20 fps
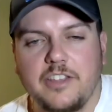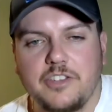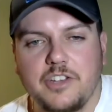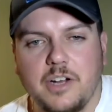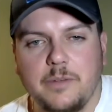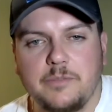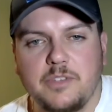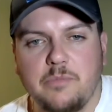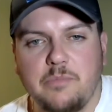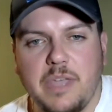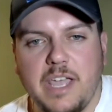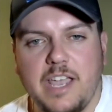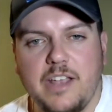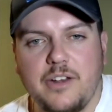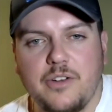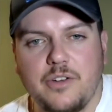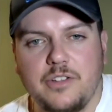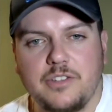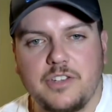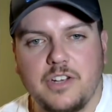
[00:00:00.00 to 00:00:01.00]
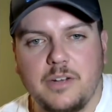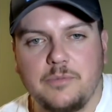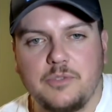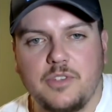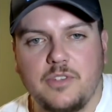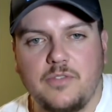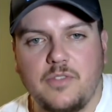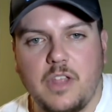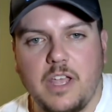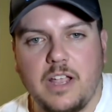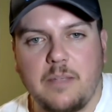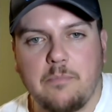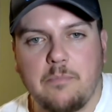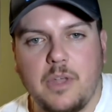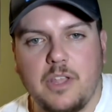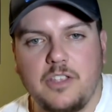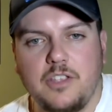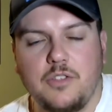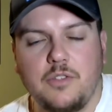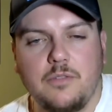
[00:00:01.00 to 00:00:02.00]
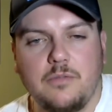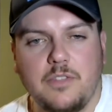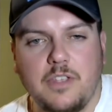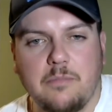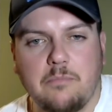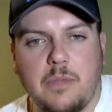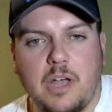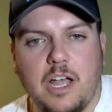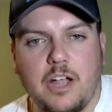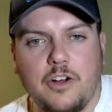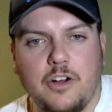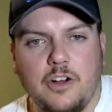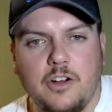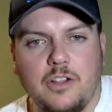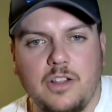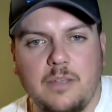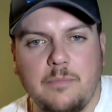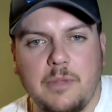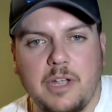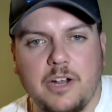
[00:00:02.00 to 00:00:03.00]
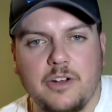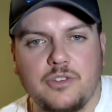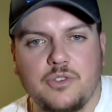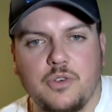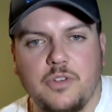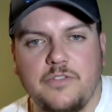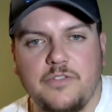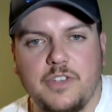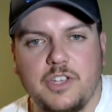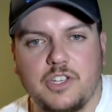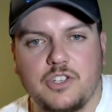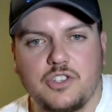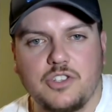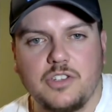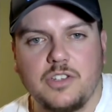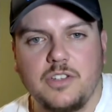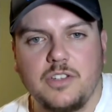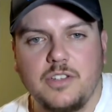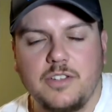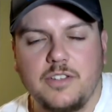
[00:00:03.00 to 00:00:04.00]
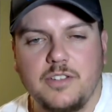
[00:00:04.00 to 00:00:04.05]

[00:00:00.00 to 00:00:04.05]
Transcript: in terms of bait, or in terms of, like, early migratory fish?